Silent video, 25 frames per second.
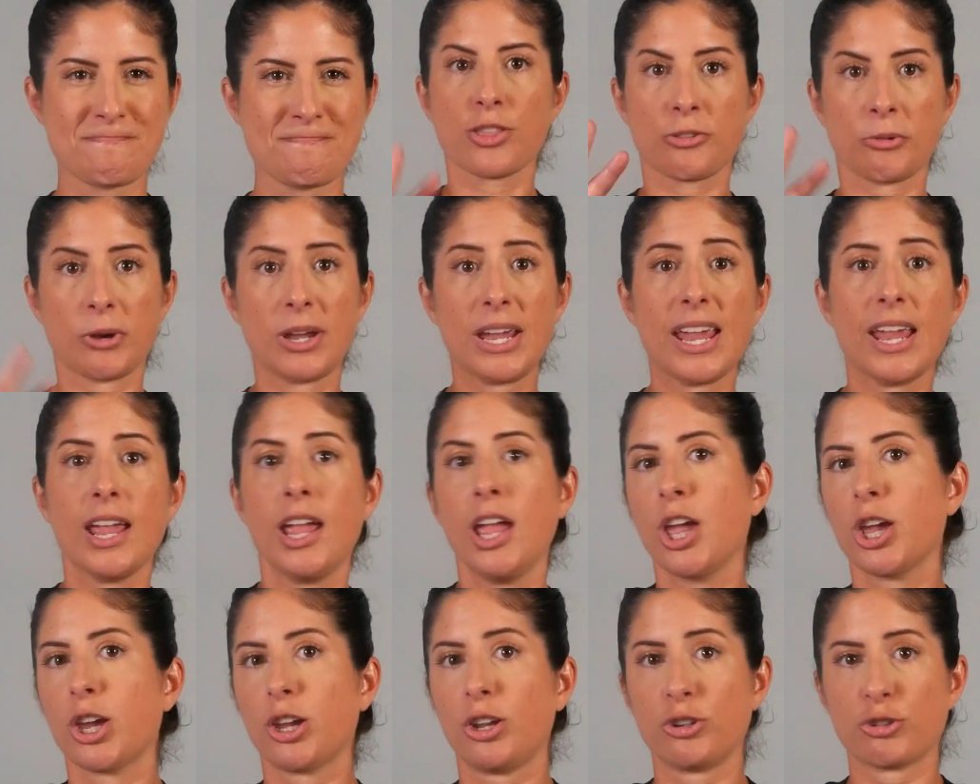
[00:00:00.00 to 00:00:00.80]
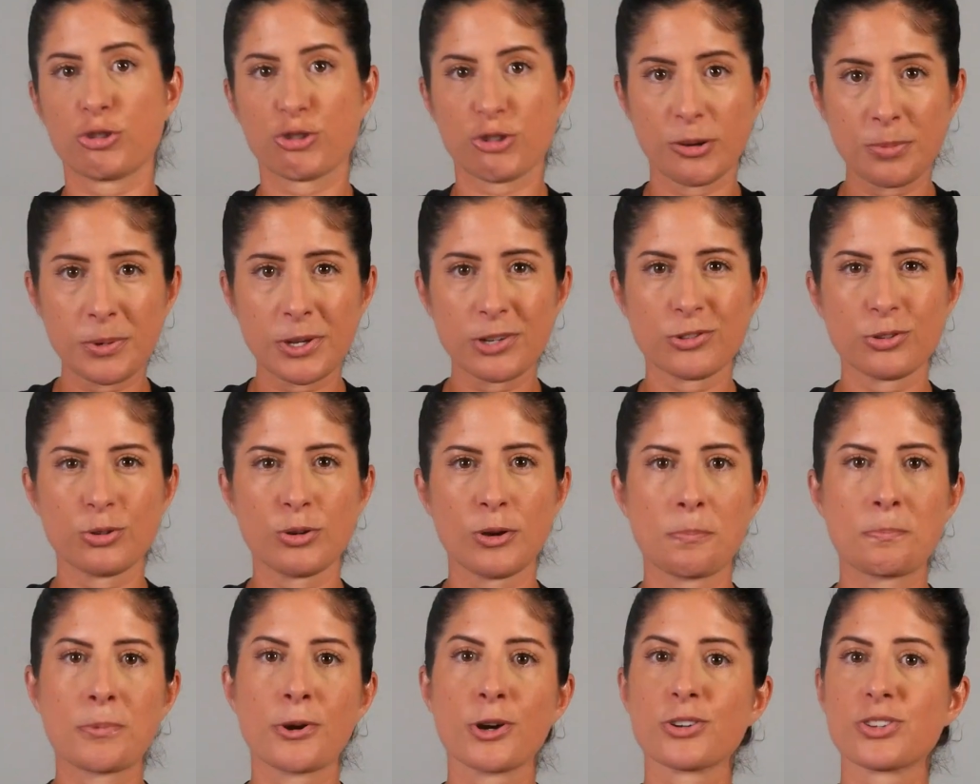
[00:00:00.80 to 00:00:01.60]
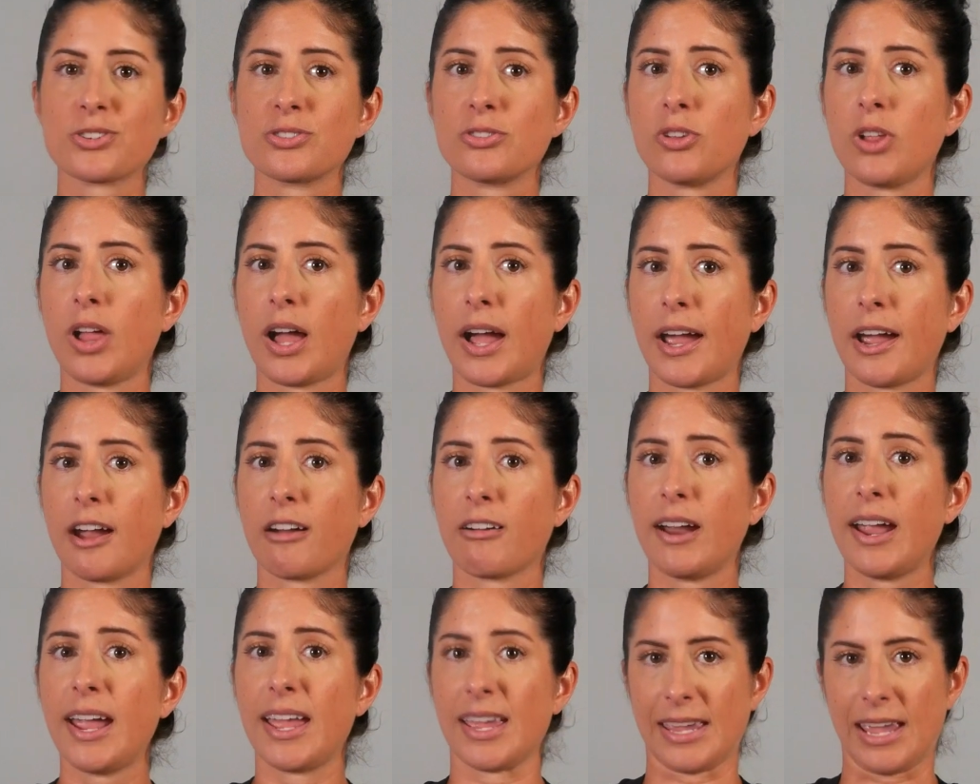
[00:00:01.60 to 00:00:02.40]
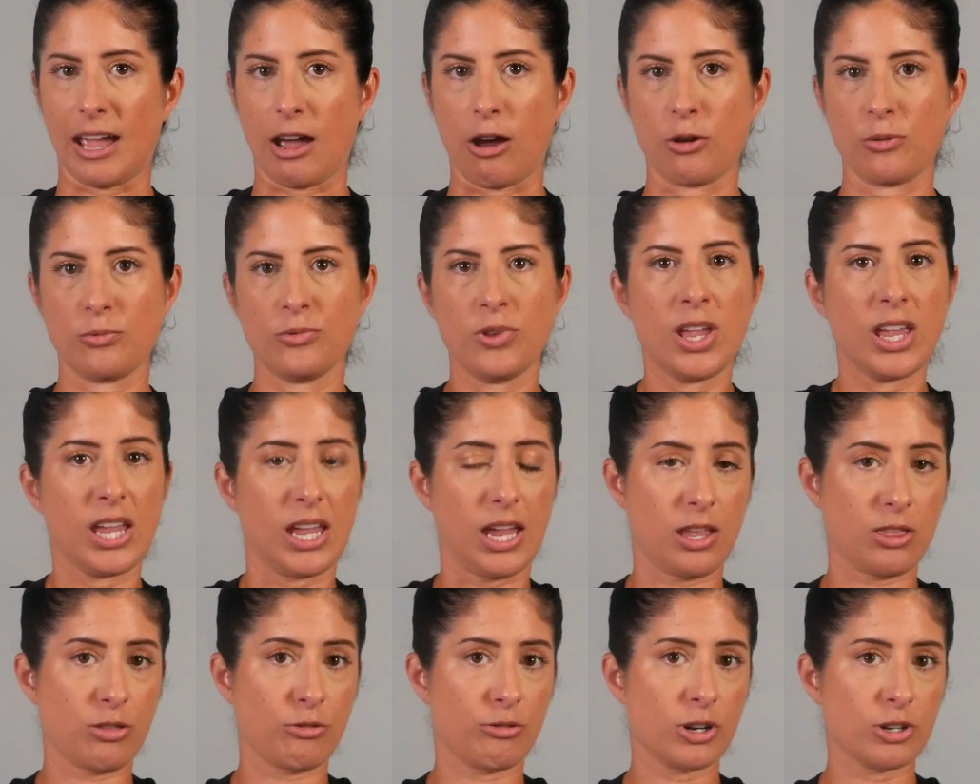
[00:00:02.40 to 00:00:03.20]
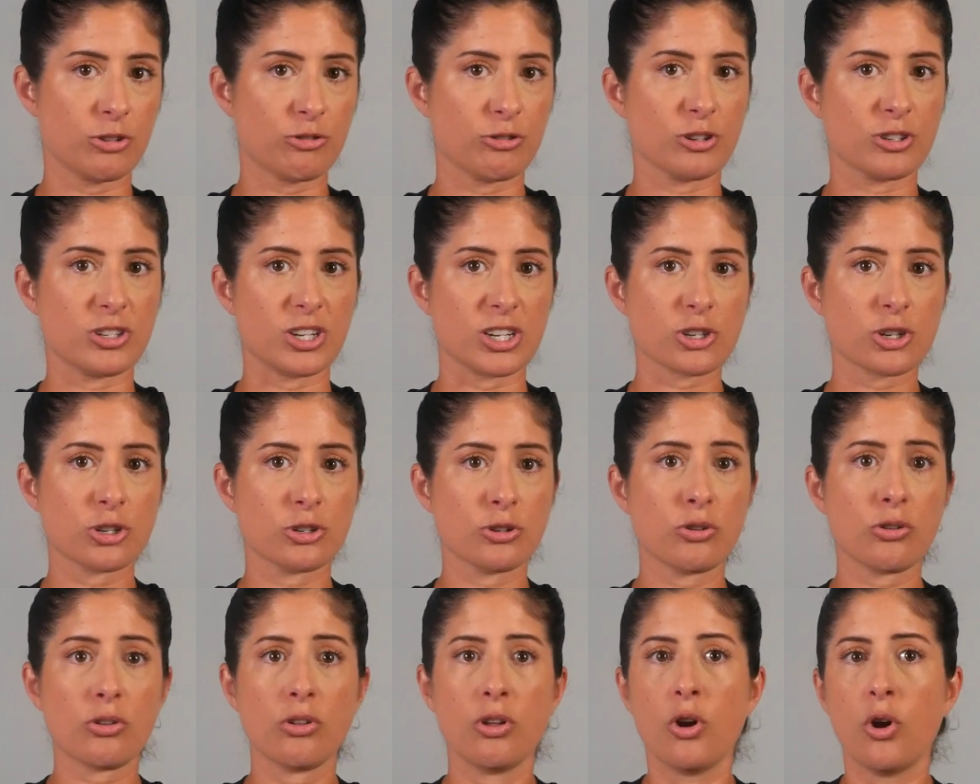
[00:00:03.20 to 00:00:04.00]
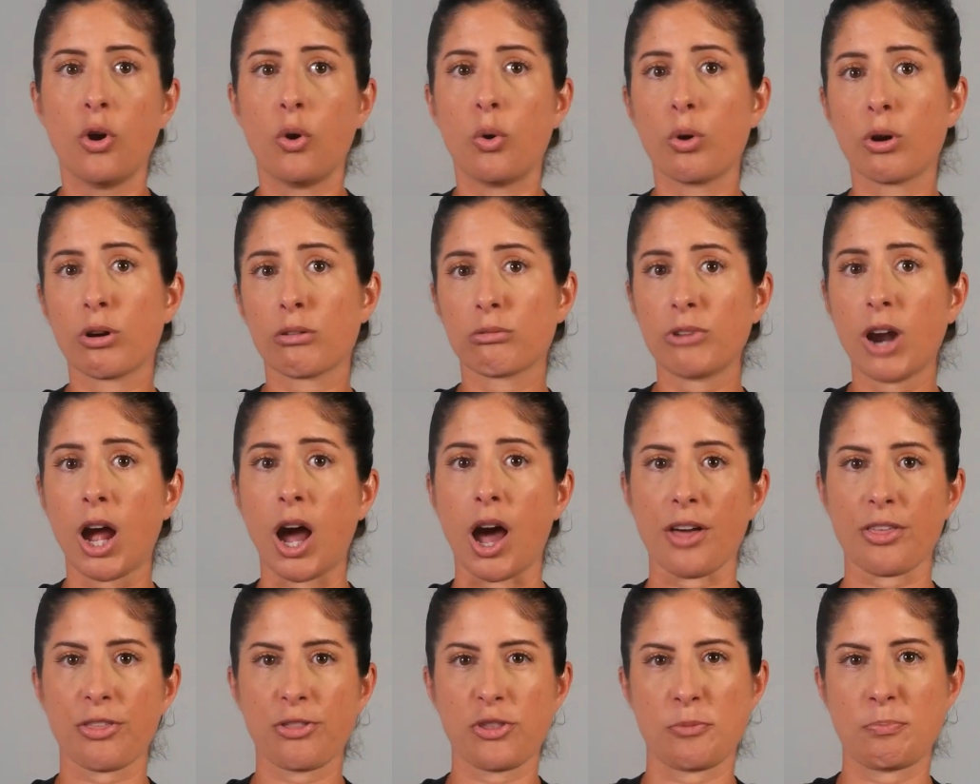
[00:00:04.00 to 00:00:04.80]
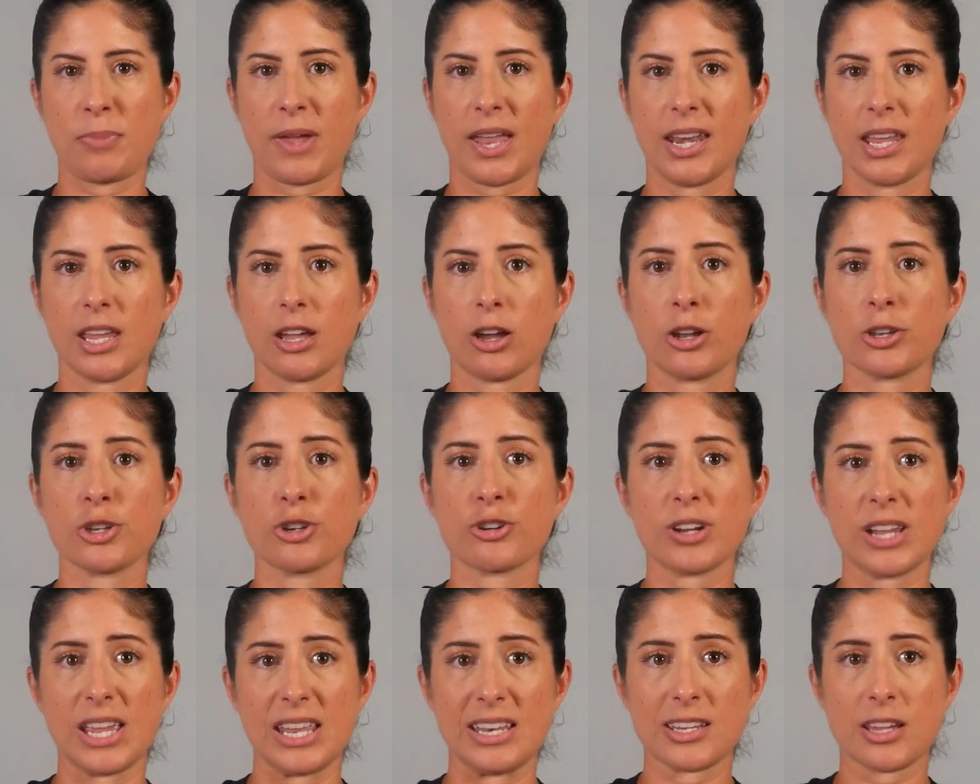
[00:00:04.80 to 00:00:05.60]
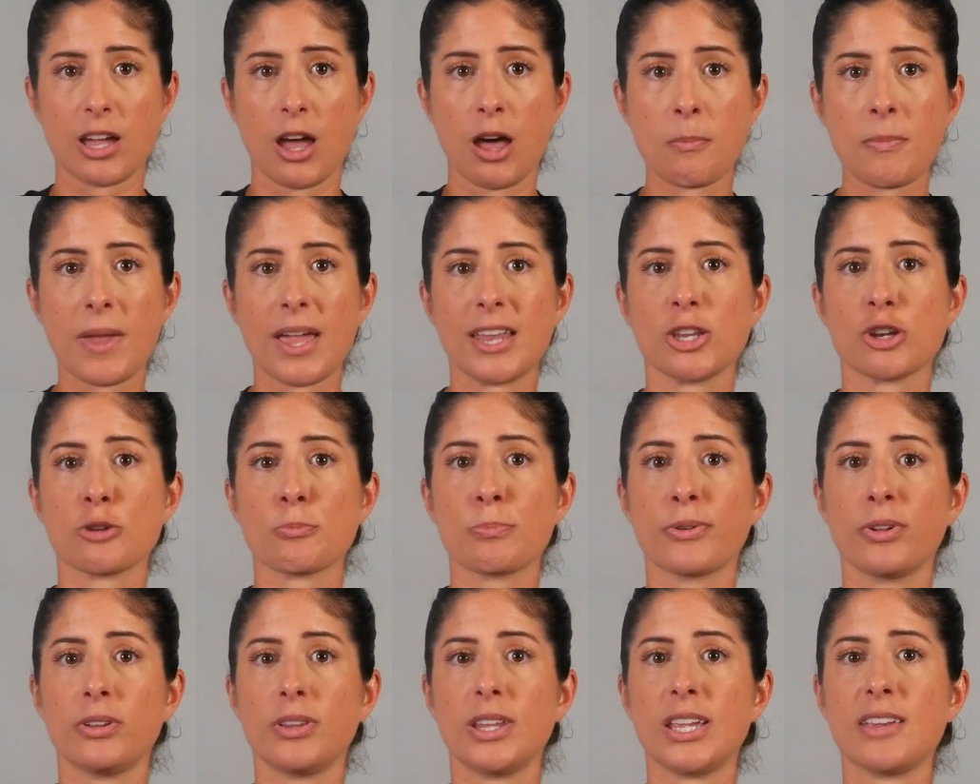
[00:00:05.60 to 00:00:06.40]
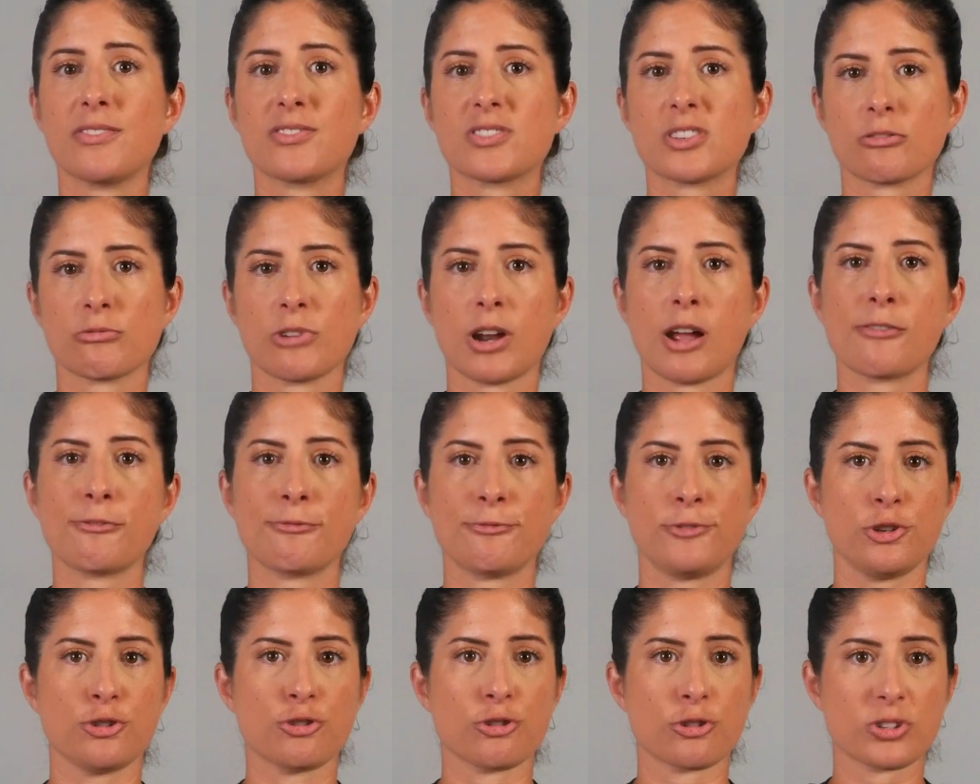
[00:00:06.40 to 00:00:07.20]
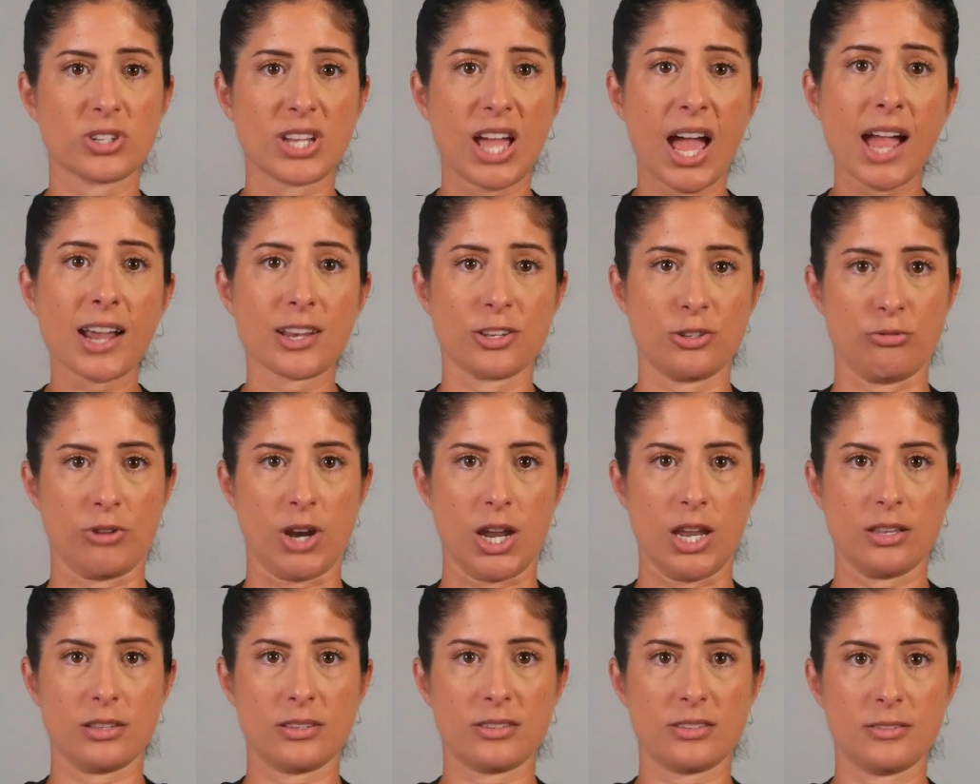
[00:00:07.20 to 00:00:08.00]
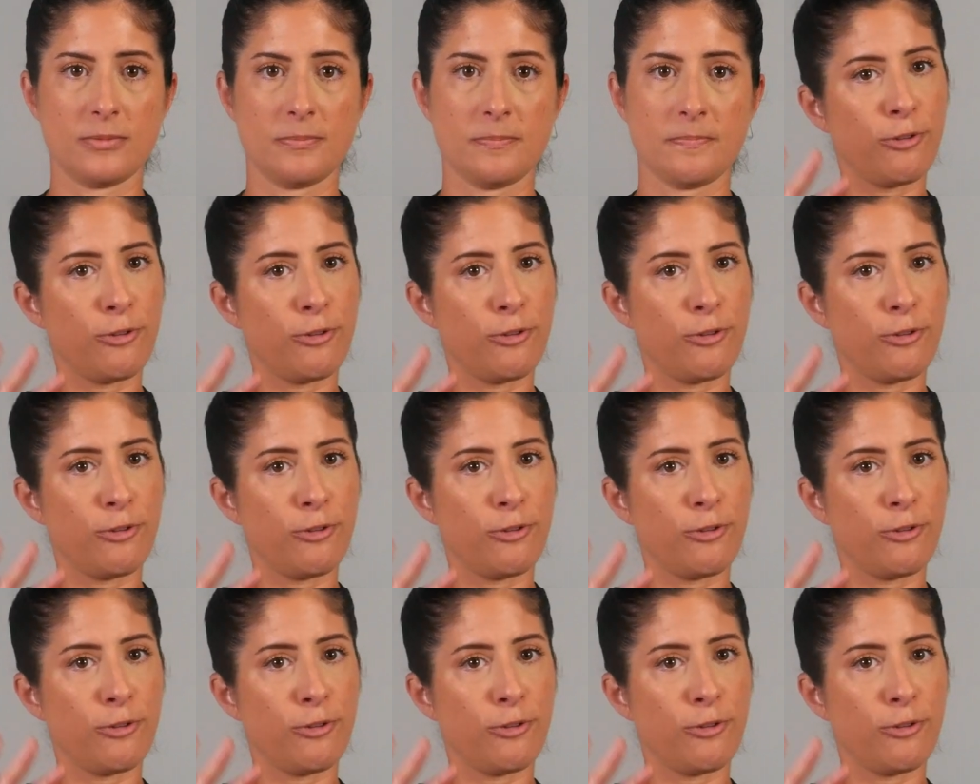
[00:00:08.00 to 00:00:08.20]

3, contribute to a personal IRA account, either a traditional or Roth, depending on your income and your beliefs around future tax rates.